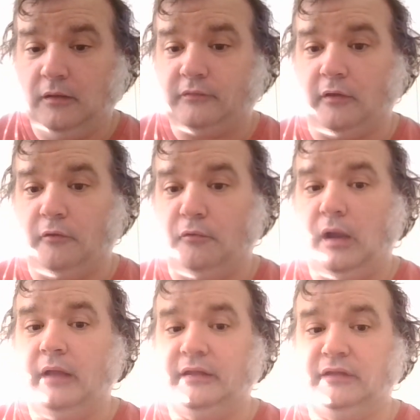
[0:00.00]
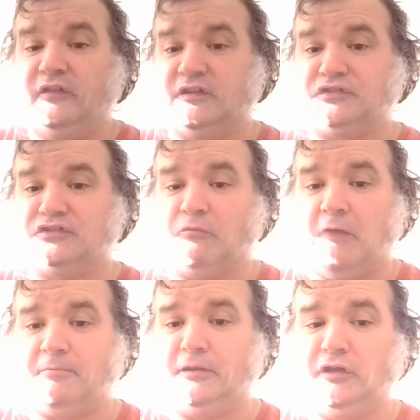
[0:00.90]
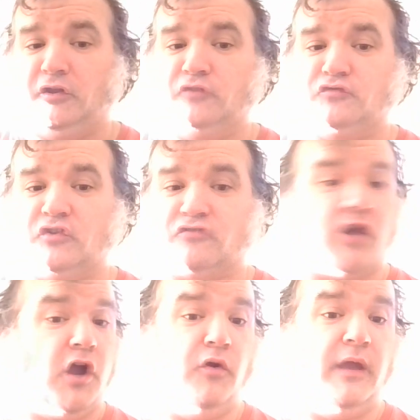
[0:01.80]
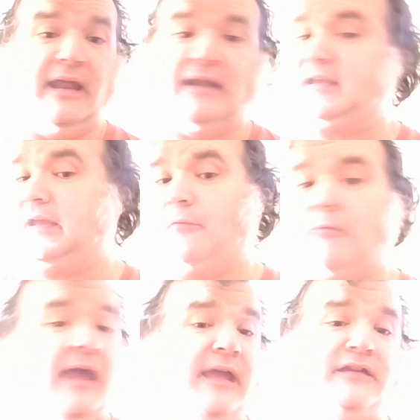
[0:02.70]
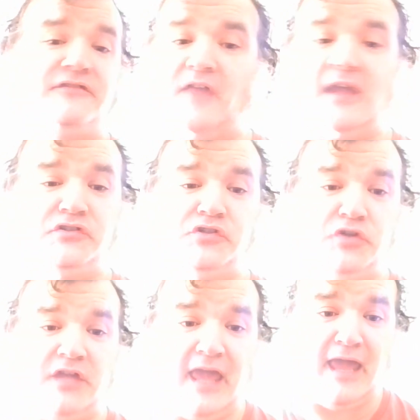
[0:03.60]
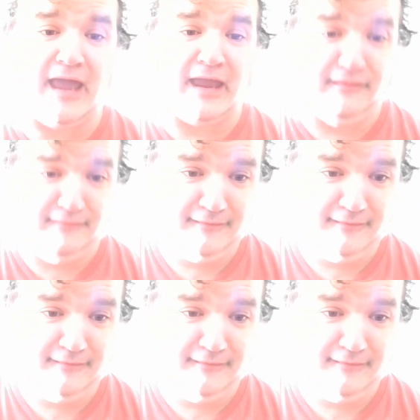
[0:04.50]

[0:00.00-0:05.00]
So this is the weapon you use to throw it and get away as fast as you can,